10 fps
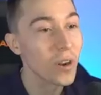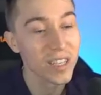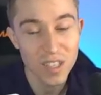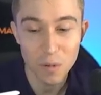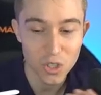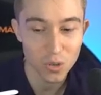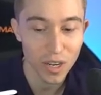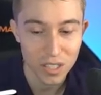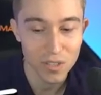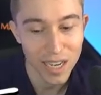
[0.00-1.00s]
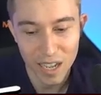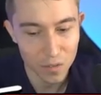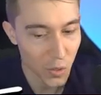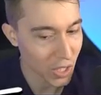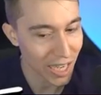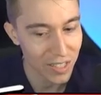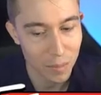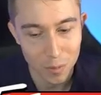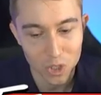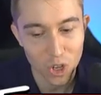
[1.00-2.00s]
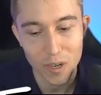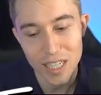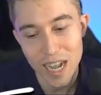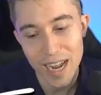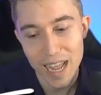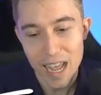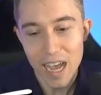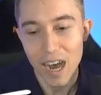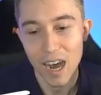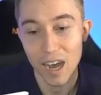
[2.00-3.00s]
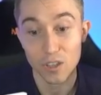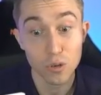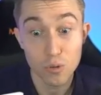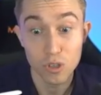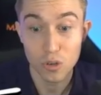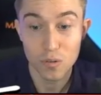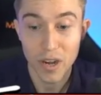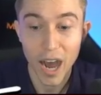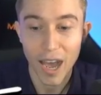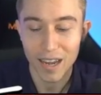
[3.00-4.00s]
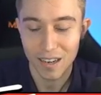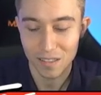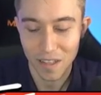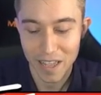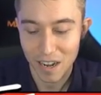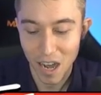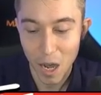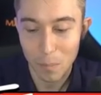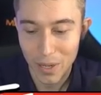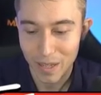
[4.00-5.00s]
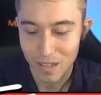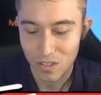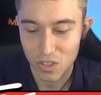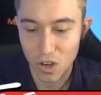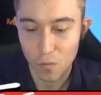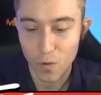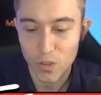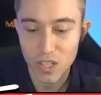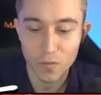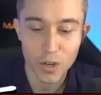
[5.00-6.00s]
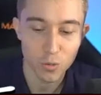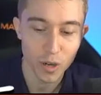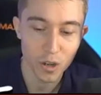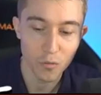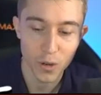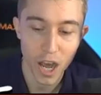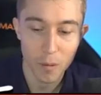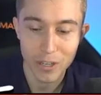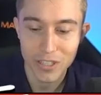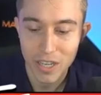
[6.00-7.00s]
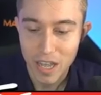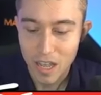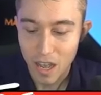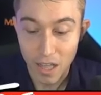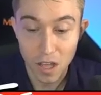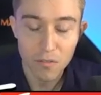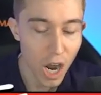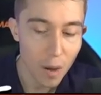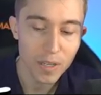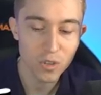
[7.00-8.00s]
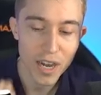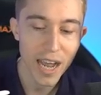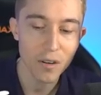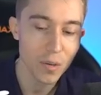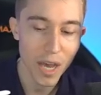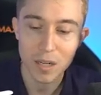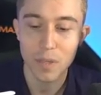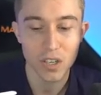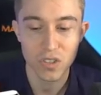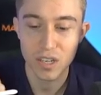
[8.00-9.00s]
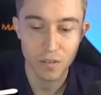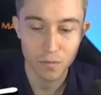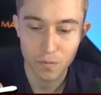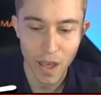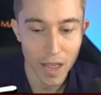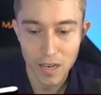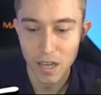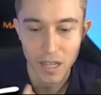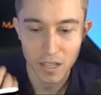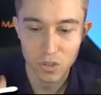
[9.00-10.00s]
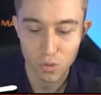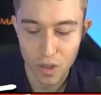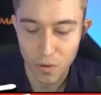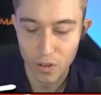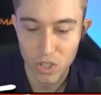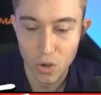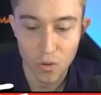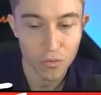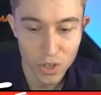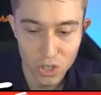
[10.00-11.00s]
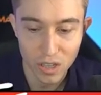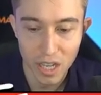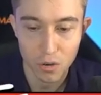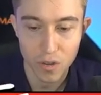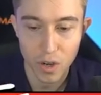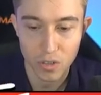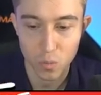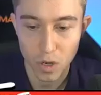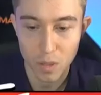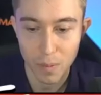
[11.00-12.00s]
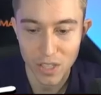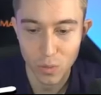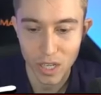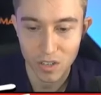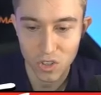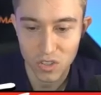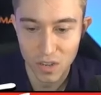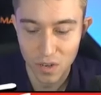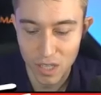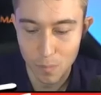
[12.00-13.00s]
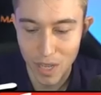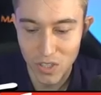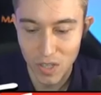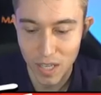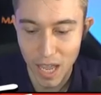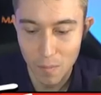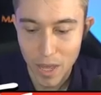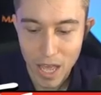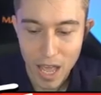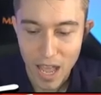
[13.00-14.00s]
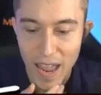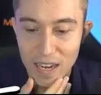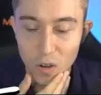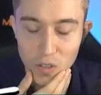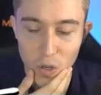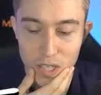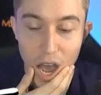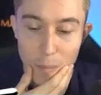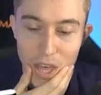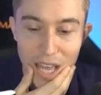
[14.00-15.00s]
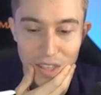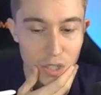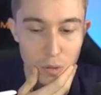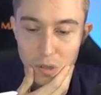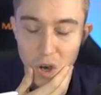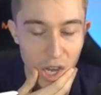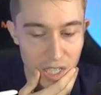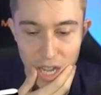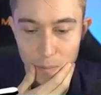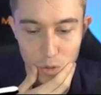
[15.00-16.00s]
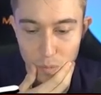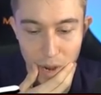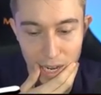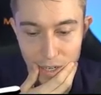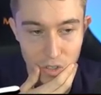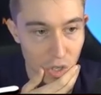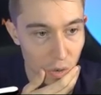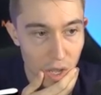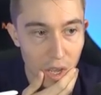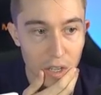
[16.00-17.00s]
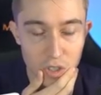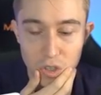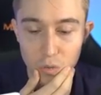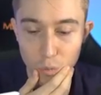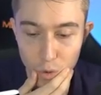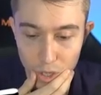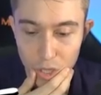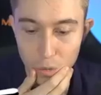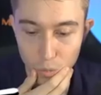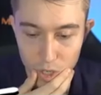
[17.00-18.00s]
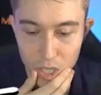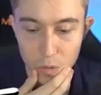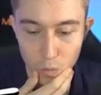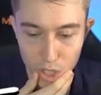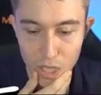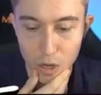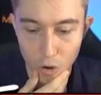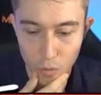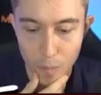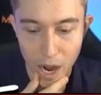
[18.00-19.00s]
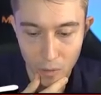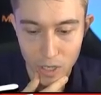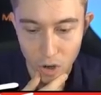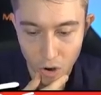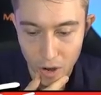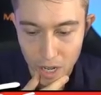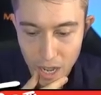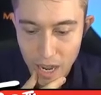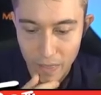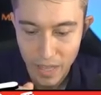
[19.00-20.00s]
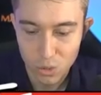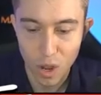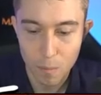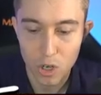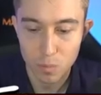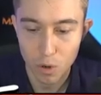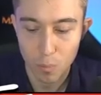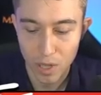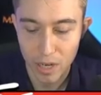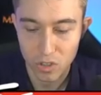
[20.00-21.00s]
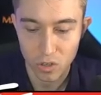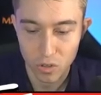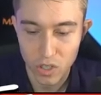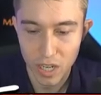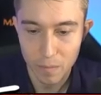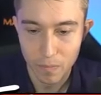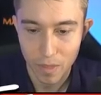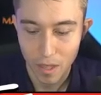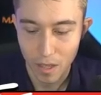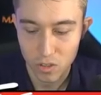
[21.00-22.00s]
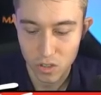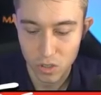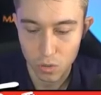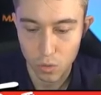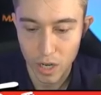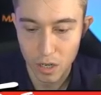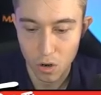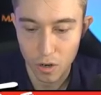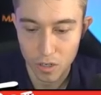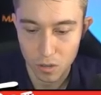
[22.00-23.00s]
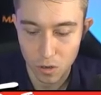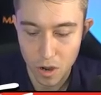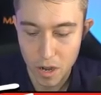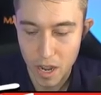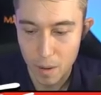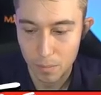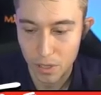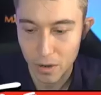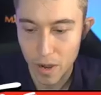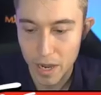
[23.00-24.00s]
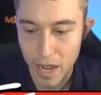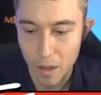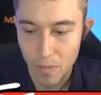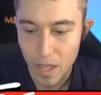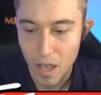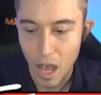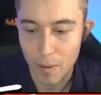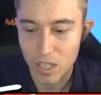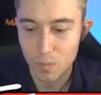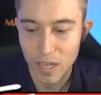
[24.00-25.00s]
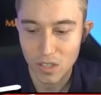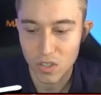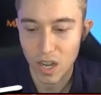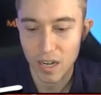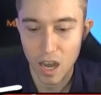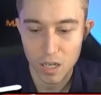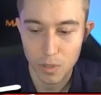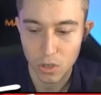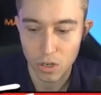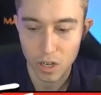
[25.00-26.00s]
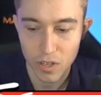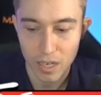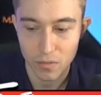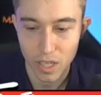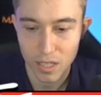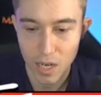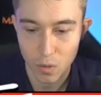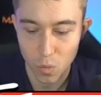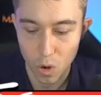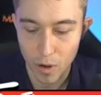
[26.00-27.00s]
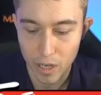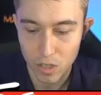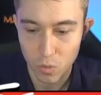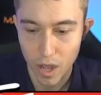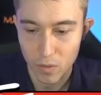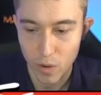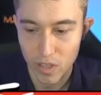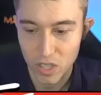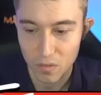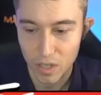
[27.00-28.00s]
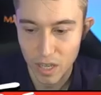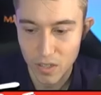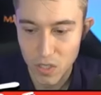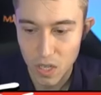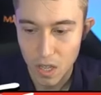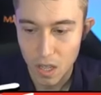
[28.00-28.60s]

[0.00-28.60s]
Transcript: one is the most aggressive deck out of all the decks I'm going to be showing today. Uh, you do not let up. So first thing first, we're going to go for goblins. I love Goblins right now in the meta because they defend against Graveyard so efficiently, and Graveyard is one of the best win conditions, if not the best in the game. And also on top of that, they do a lot of damage with Miner, so it's just a really, really, really overpowered card. And that's why most pro players are using it. It's just a great card to learn and play right now. I'm going to expect this guy not to be good enough to activate King Tower with the Wall Breakers. We'll have to wait and see if he is.